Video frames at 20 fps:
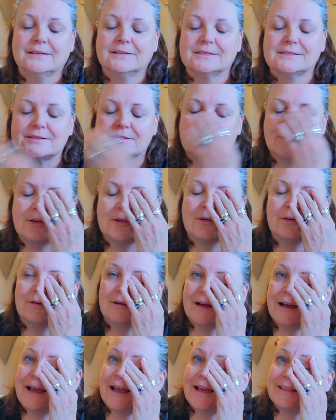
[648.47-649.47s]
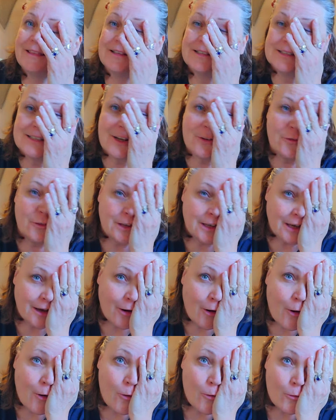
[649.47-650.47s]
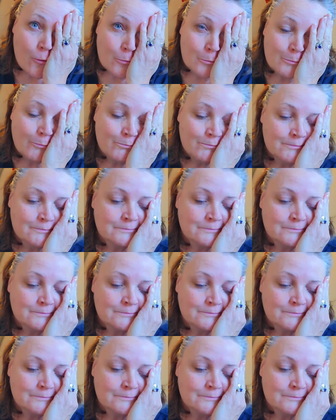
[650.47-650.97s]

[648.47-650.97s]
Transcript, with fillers: So I had the stuffing at home.